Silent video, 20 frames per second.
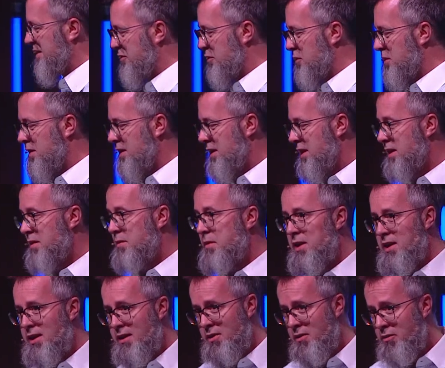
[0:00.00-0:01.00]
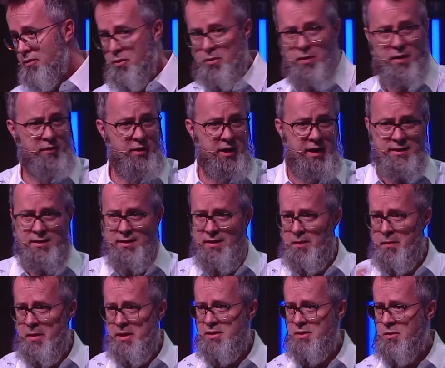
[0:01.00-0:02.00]
for anybody, you know, for whoever asked
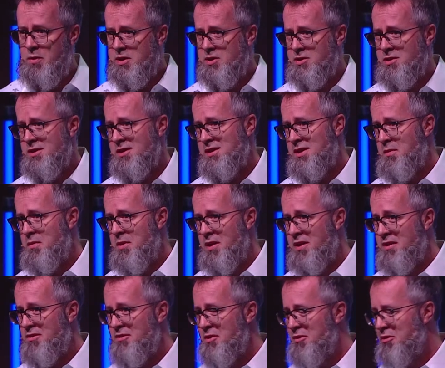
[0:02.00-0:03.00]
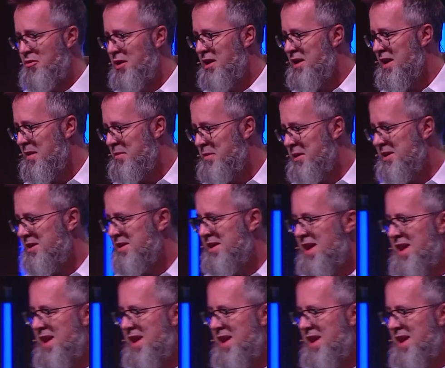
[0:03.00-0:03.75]
the best questions. I brought a few free copies.